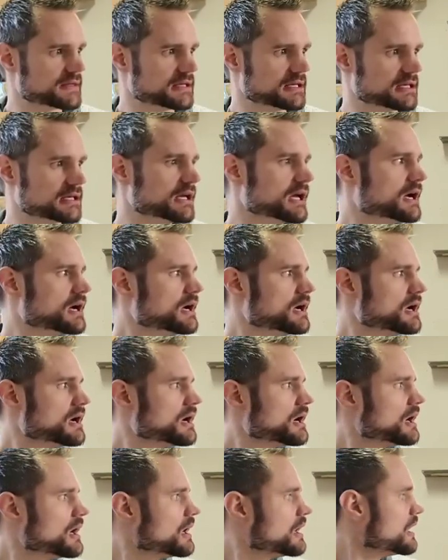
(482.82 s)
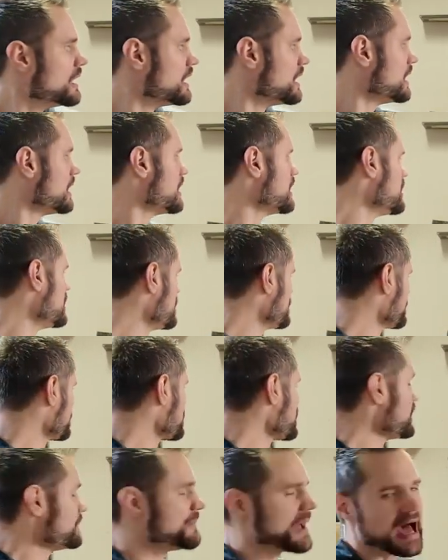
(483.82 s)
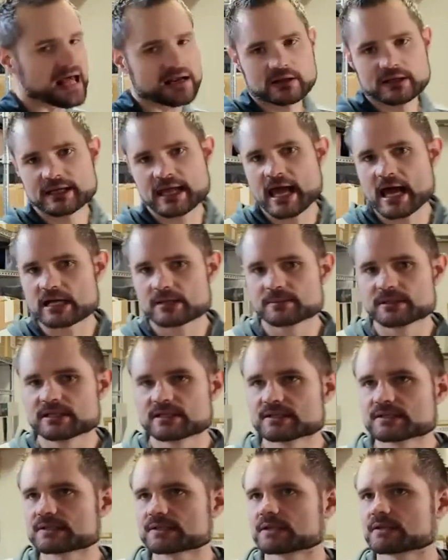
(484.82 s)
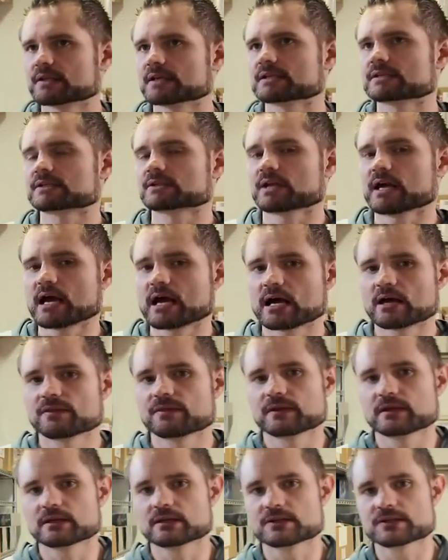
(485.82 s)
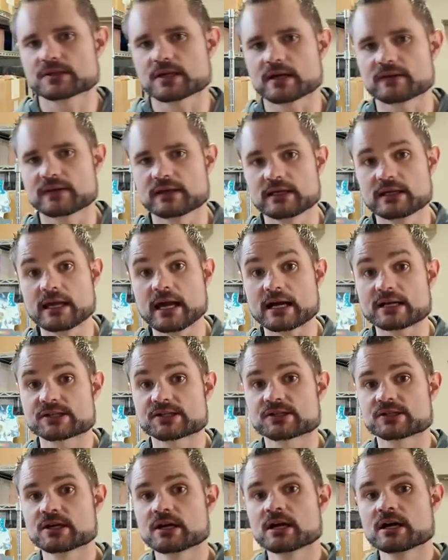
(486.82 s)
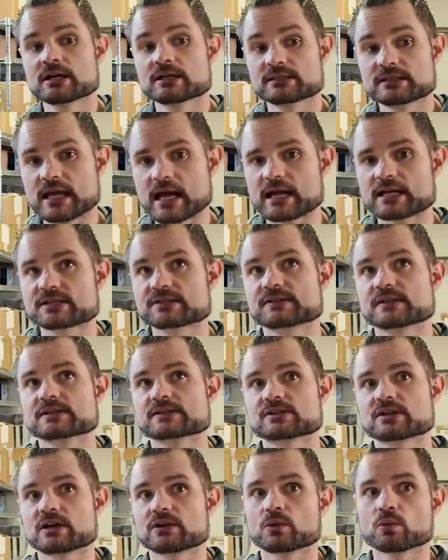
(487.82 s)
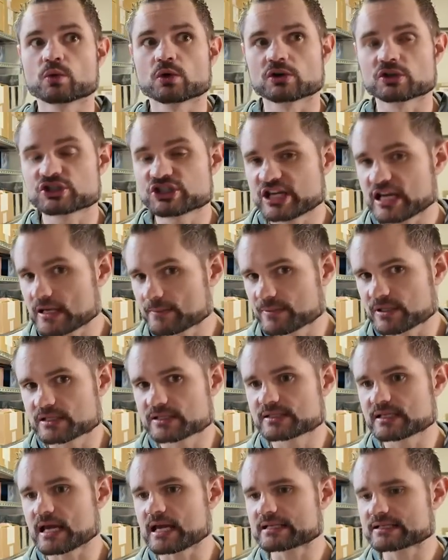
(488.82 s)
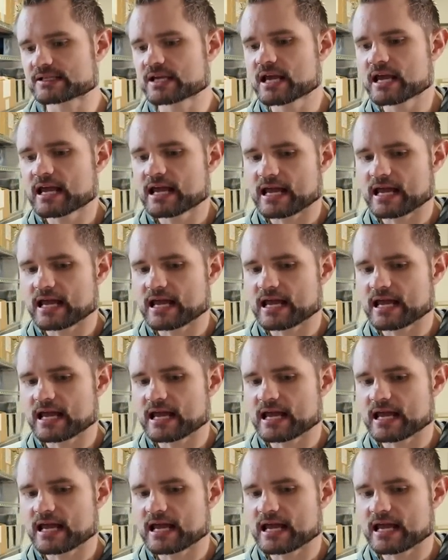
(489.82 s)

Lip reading: they're called Battle Academies. They still had things like the EX decks. They still had the World Champions decks.